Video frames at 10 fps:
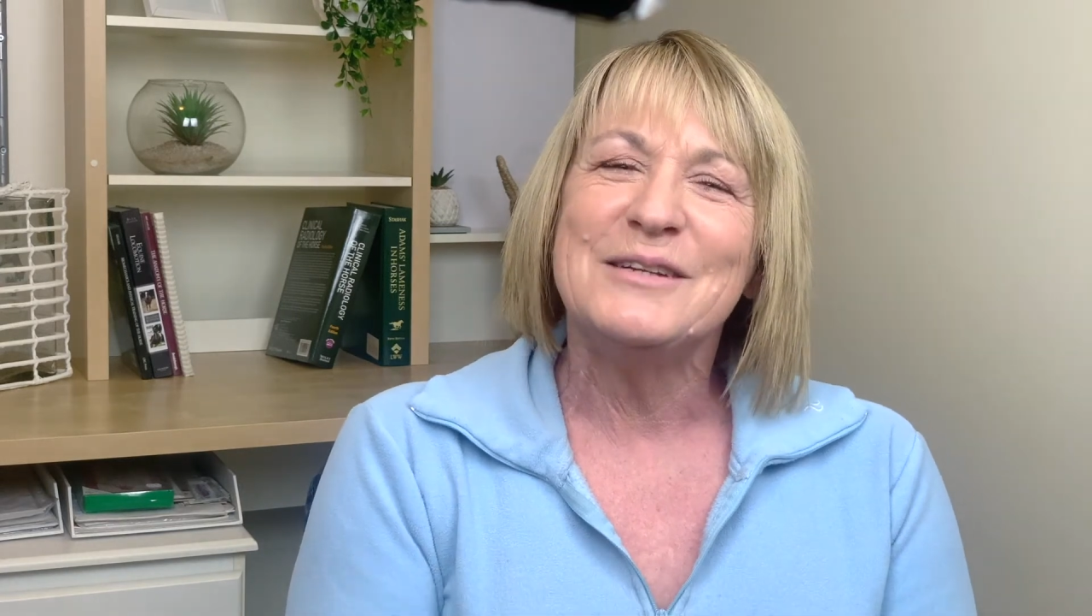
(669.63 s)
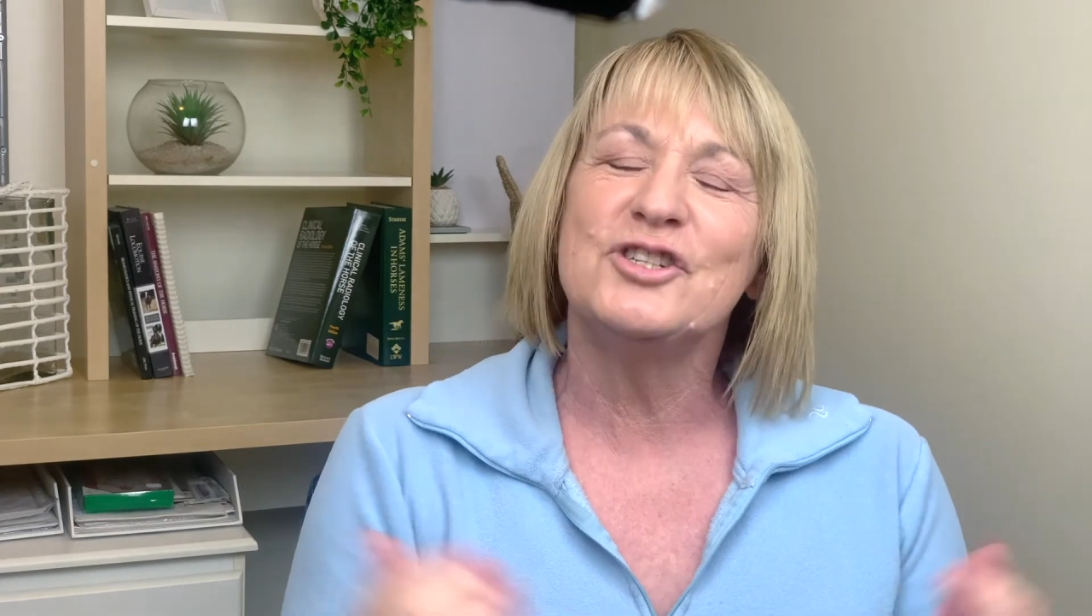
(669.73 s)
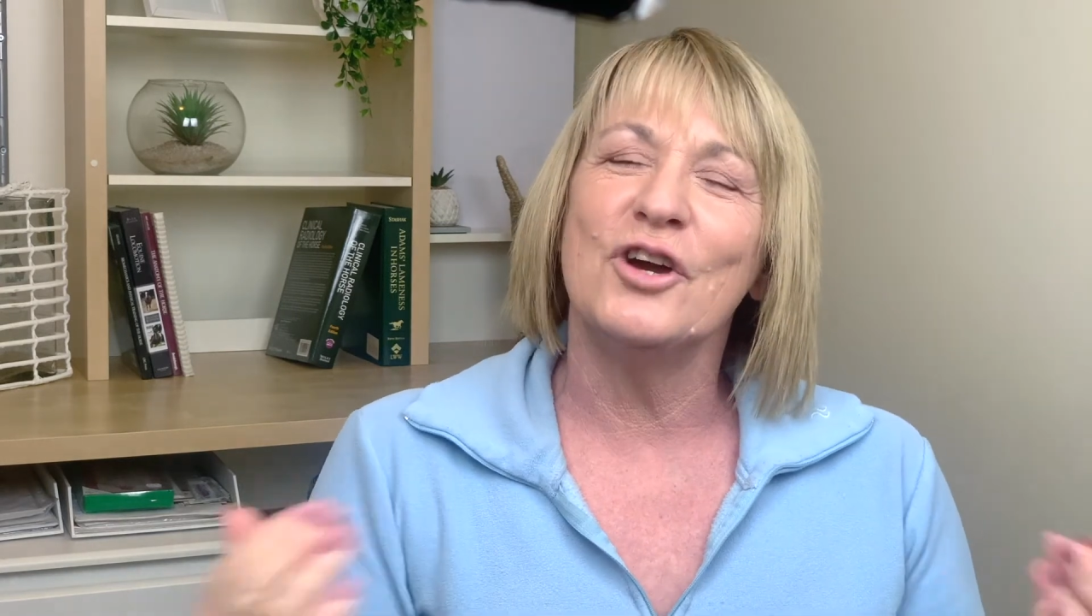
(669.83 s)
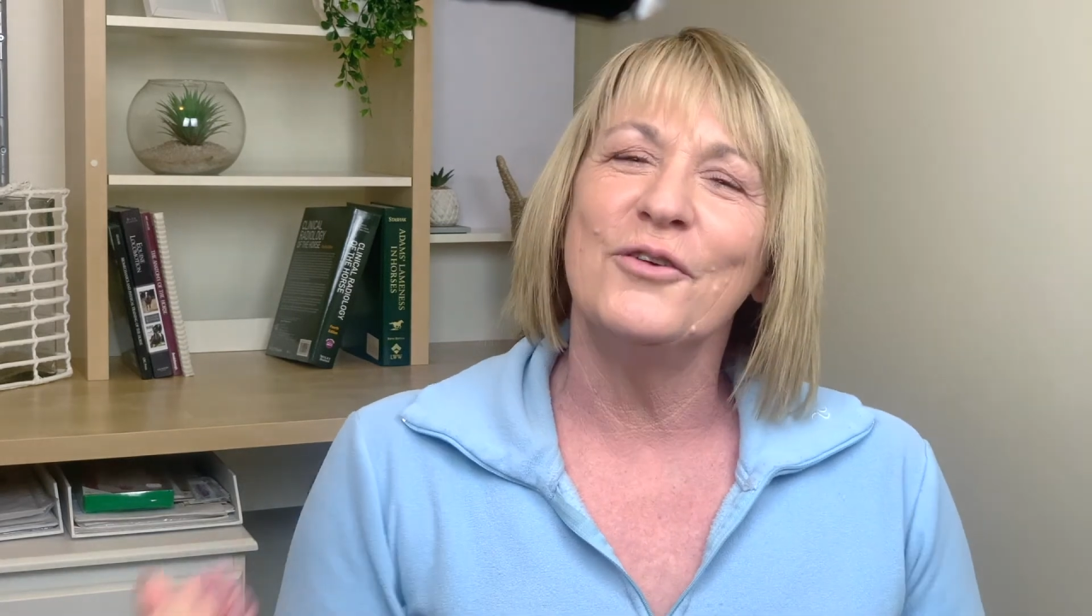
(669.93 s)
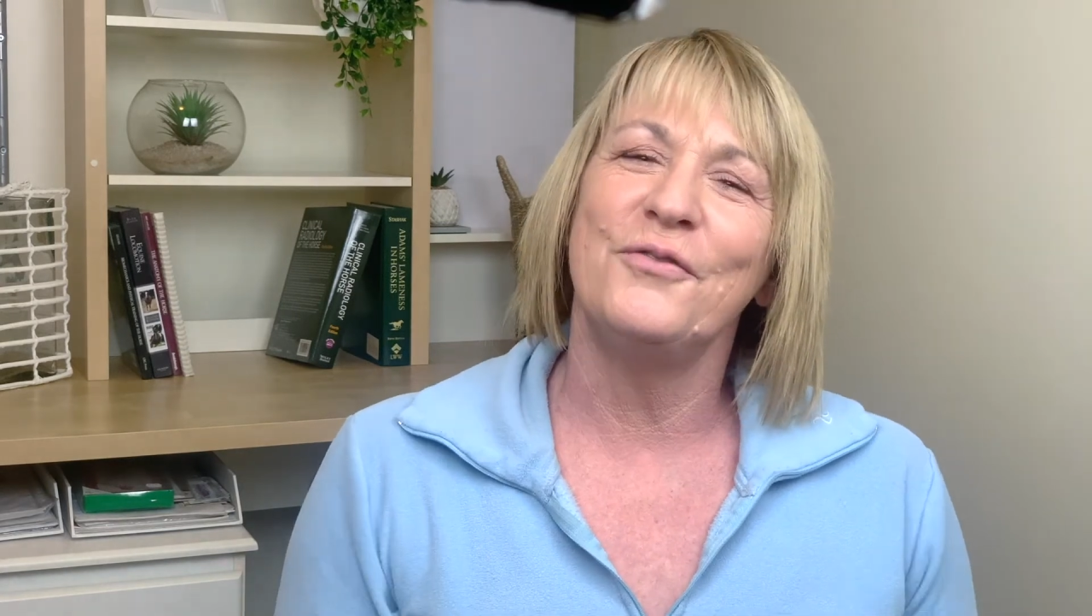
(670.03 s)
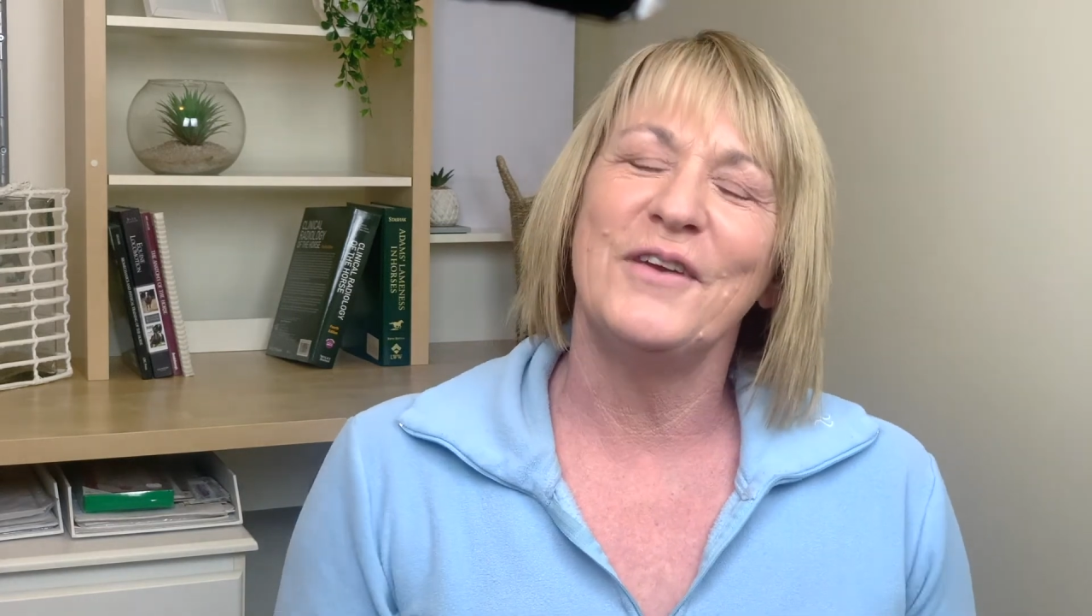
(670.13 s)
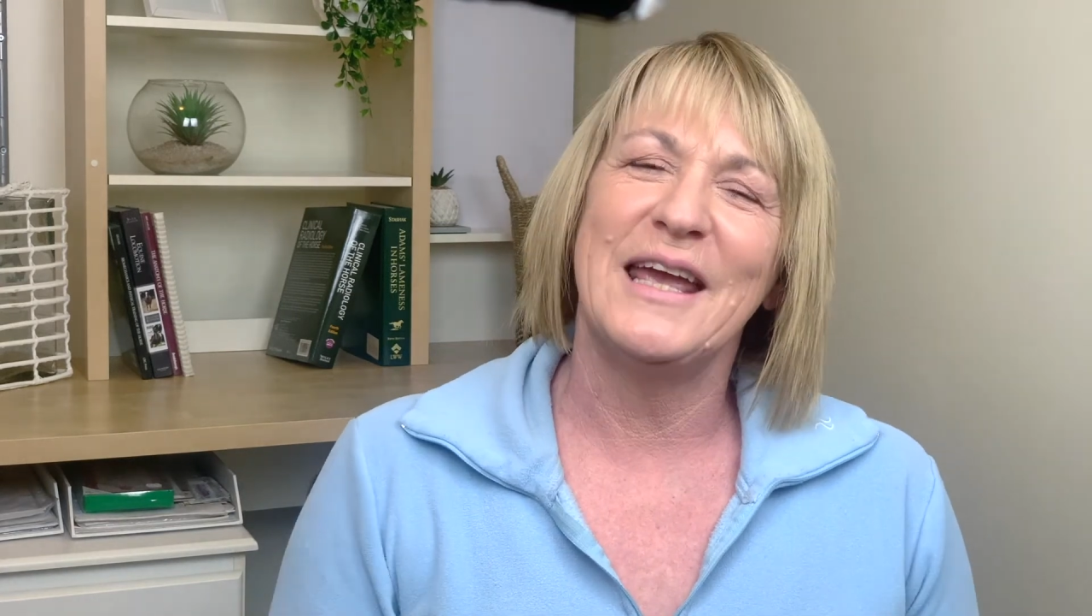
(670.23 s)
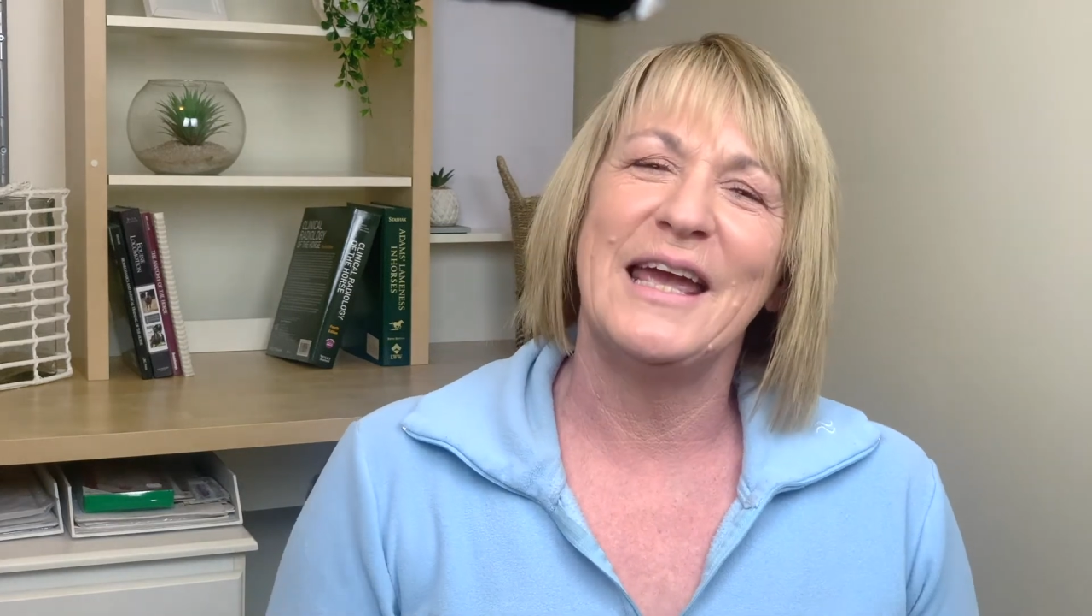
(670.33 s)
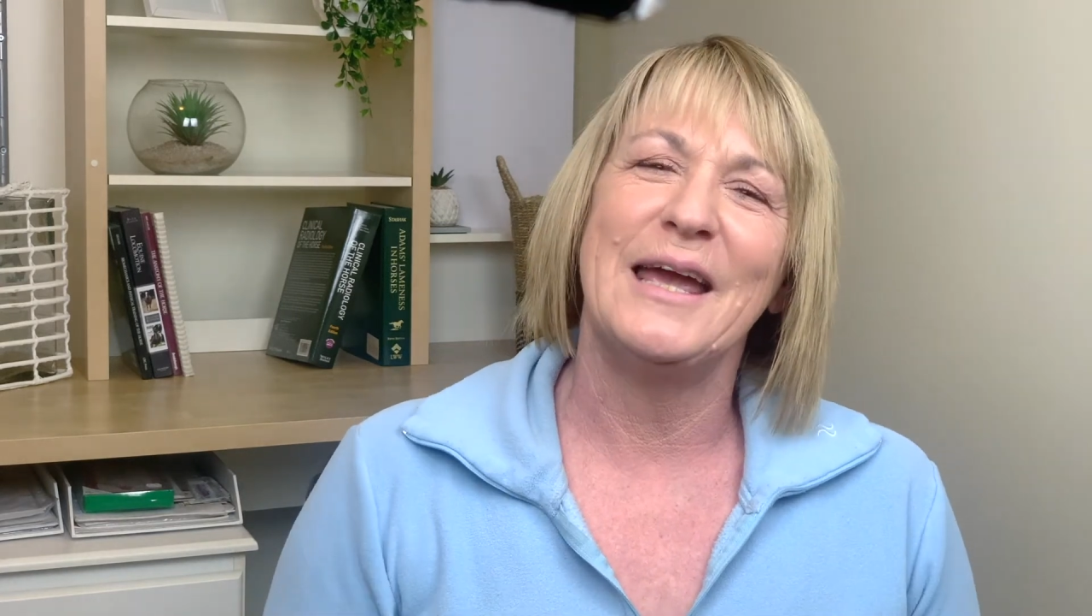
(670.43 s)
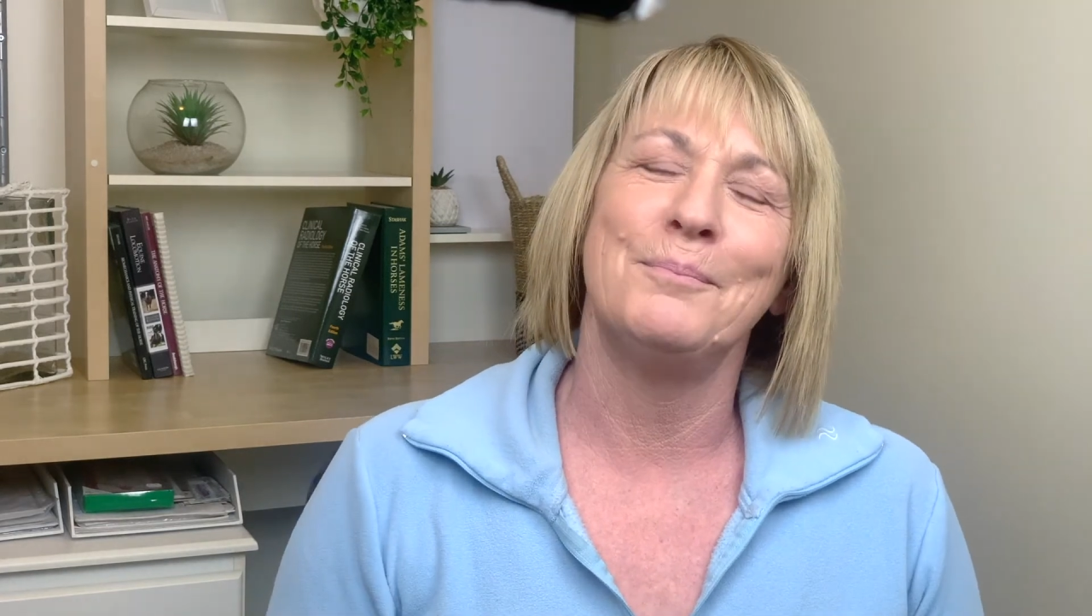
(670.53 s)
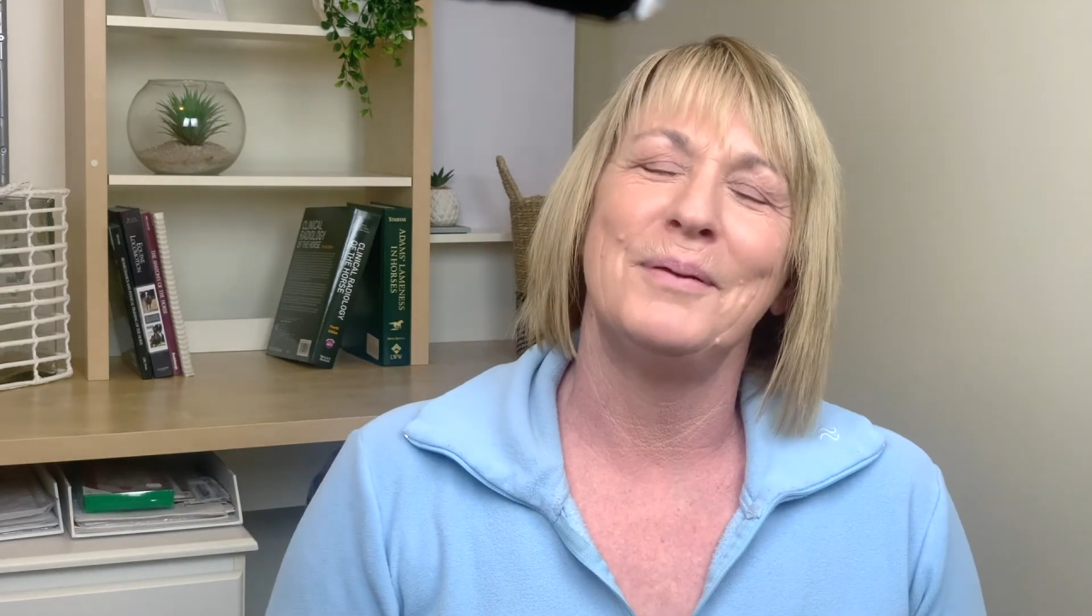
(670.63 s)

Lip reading: Don't forget,